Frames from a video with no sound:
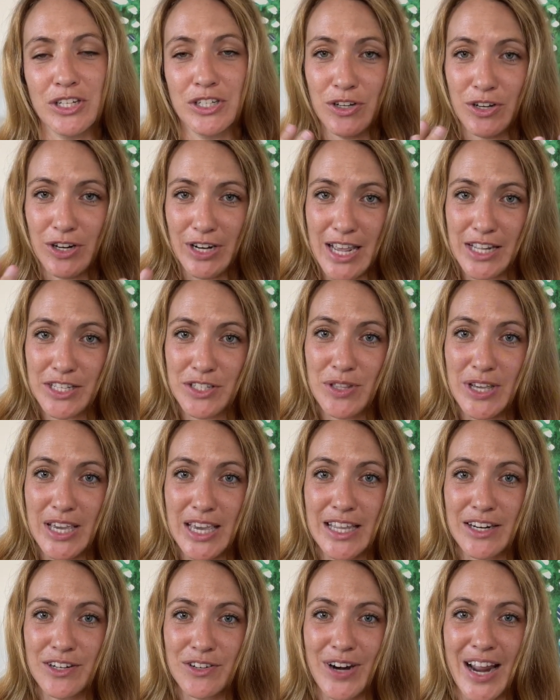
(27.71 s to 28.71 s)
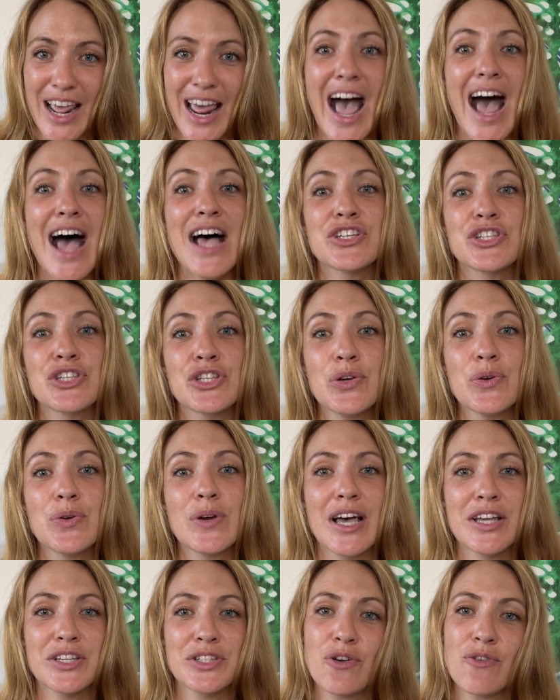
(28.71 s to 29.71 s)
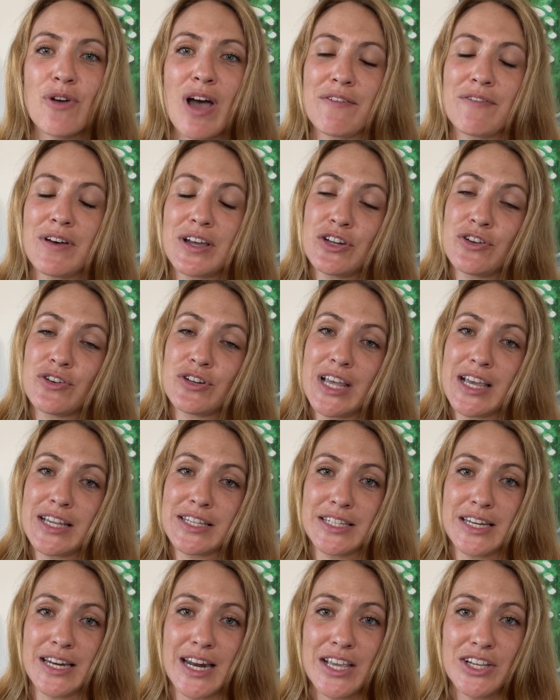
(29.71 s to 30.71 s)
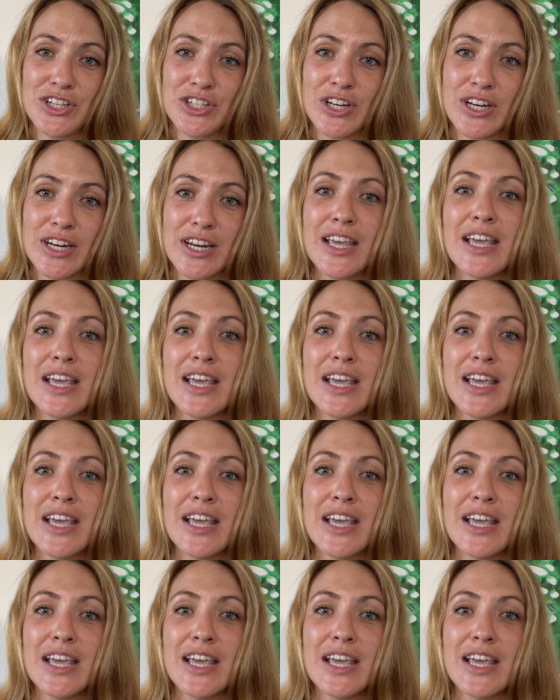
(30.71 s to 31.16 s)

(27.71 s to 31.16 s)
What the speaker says: to connect to the internet as soon as you arrive at your destination,